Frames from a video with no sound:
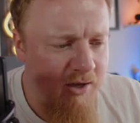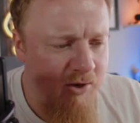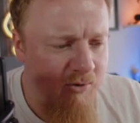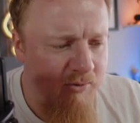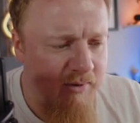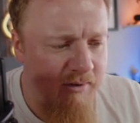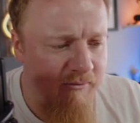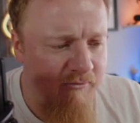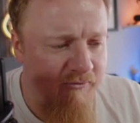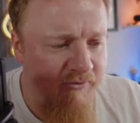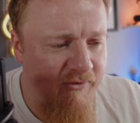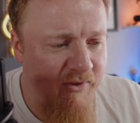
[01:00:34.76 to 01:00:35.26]
you
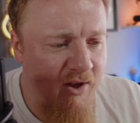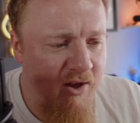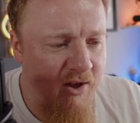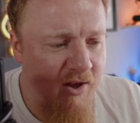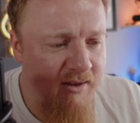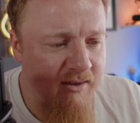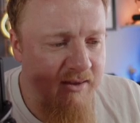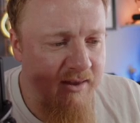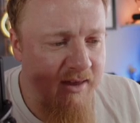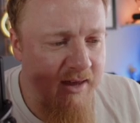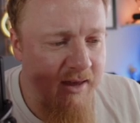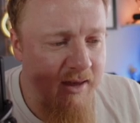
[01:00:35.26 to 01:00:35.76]
want to
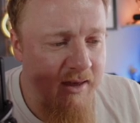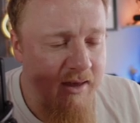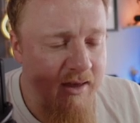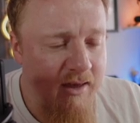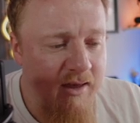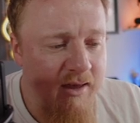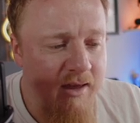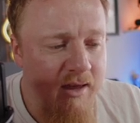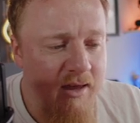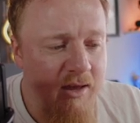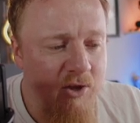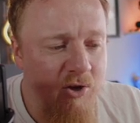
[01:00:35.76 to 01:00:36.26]
invert it.
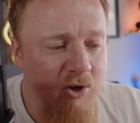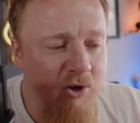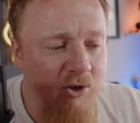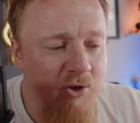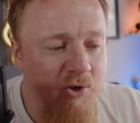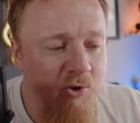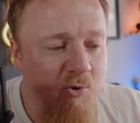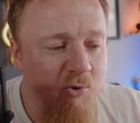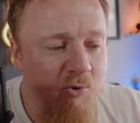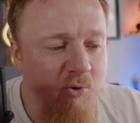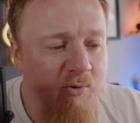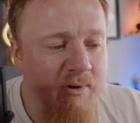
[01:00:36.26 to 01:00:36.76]
You
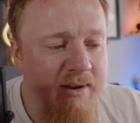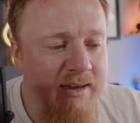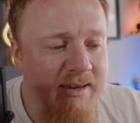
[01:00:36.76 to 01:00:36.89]
can do all